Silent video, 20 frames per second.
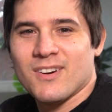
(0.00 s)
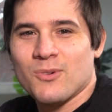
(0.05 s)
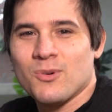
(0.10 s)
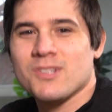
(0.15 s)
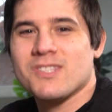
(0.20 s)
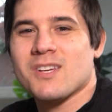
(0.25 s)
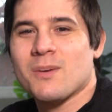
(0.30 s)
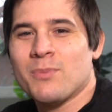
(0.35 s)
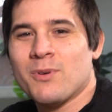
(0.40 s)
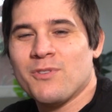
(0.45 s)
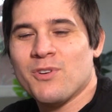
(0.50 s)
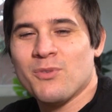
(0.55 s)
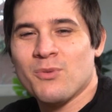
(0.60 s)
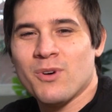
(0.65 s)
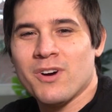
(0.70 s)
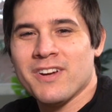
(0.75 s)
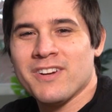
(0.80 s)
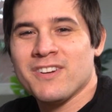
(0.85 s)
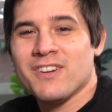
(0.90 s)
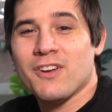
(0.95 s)
What's up
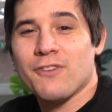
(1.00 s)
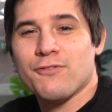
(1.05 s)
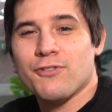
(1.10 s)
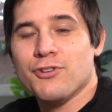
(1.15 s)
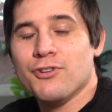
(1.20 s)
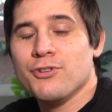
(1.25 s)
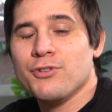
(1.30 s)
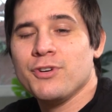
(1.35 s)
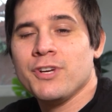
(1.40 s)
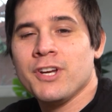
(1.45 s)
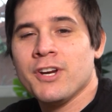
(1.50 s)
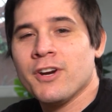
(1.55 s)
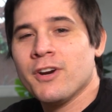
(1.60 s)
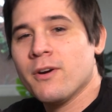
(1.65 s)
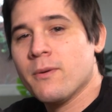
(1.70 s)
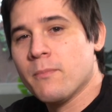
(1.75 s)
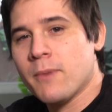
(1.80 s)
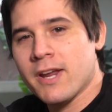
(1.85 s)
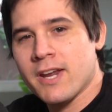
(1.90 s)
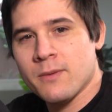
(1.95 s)
everyone? If you're new here,
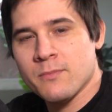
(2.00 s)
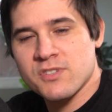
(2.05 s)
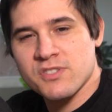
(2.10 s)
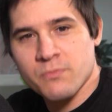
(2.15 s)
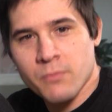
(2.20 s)
my name is